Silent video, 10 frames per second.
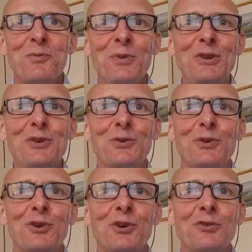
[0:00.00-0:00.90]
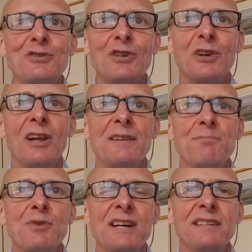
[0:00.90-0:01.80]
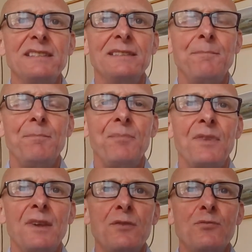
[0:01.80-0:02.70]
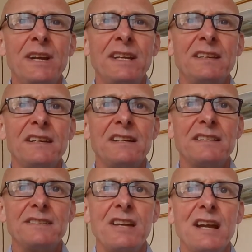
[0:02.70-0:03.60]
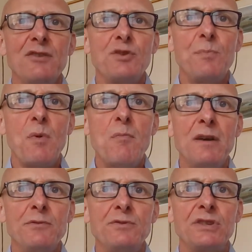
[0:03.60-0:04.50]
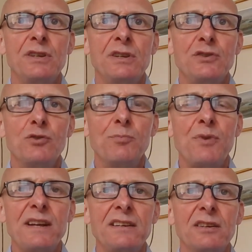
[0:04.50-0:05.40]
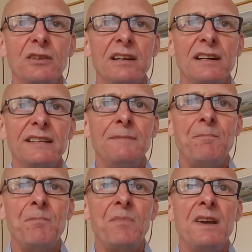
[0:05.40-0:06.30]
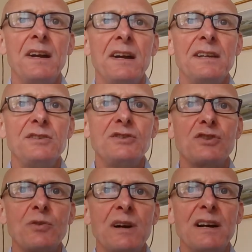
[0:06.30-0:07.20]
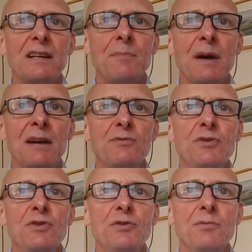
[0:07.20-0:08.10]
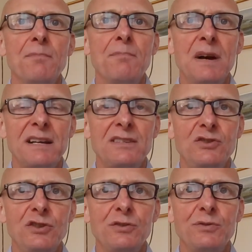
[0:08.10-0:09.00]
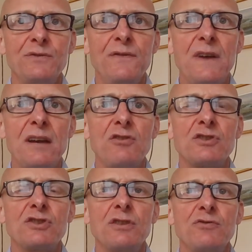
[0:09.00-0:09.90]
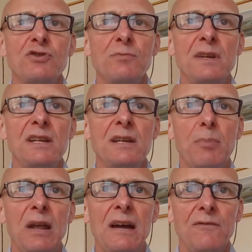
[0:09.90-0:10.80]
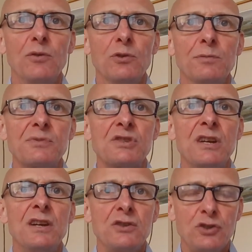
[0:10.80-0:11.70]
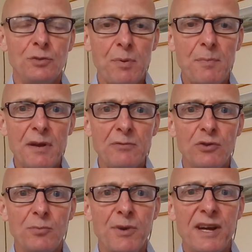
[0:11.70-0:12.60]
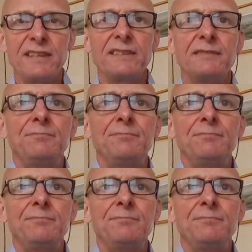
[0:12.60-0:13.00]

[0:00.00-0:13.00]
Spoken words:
with your current online brand, recognize how to promote your brand online, and describe how you might use various social media platforms to promote your brand.